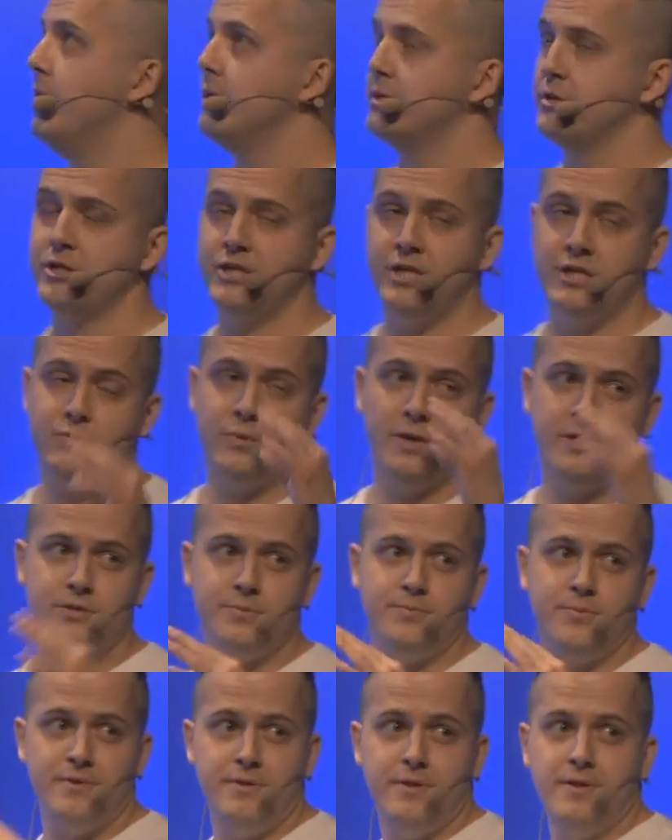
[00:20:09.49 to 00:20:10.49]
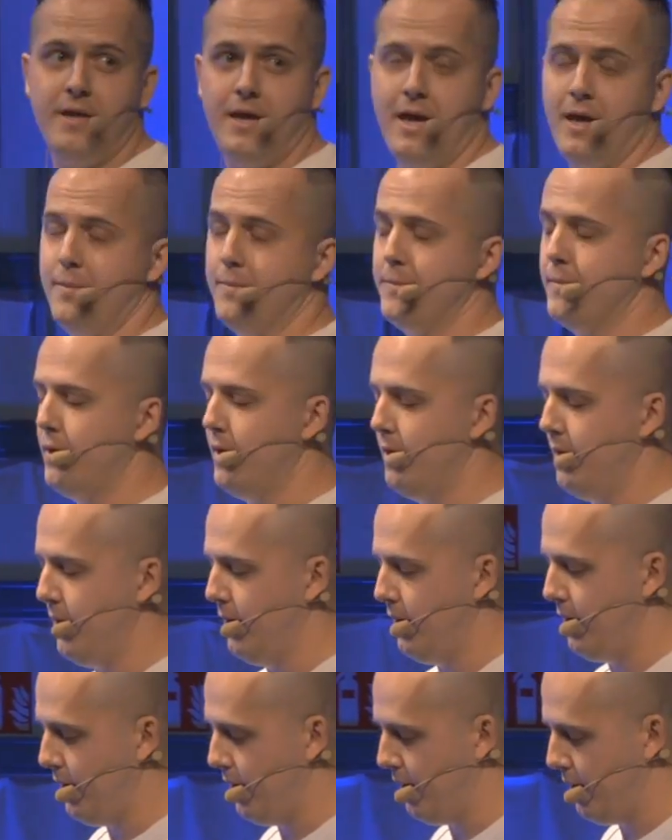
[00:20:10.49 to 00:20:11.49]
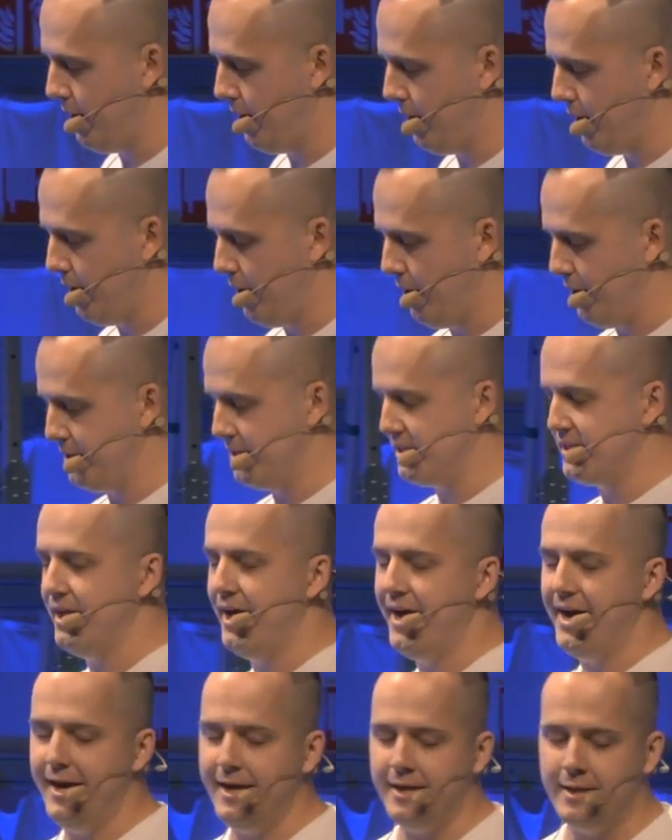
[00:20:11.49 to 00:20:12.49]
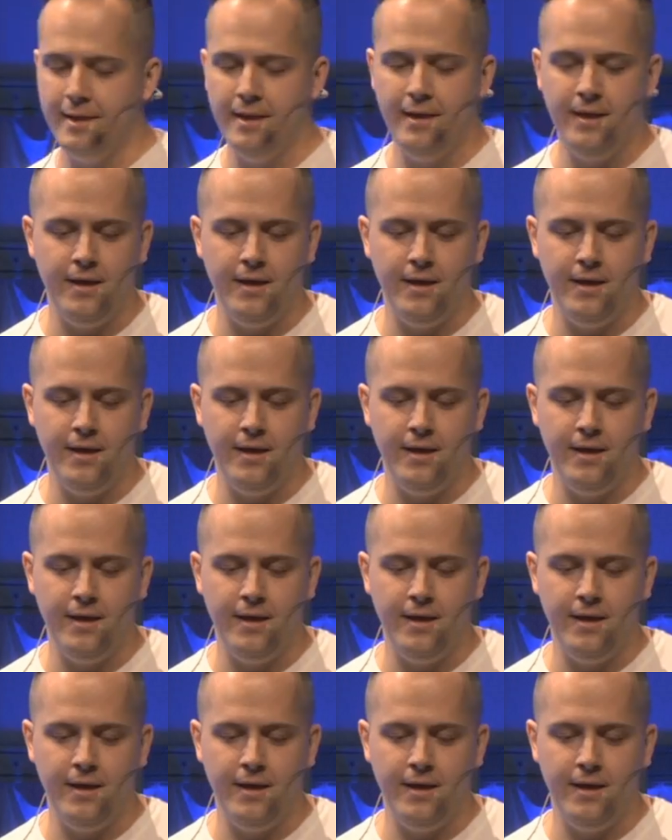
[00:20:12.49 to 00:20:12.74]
so I just want to put the name on the slide.